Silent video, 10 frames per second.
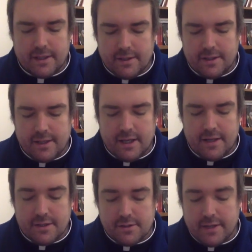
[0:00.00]
the day
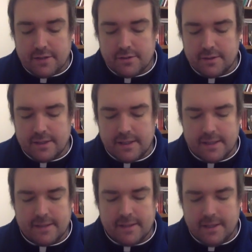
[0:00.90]
that you're actually
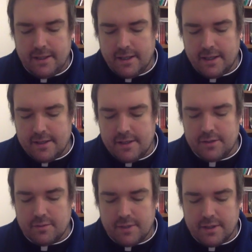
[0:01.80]
on, and then
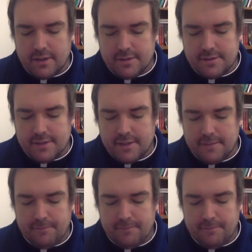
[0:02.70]
you'll be all set.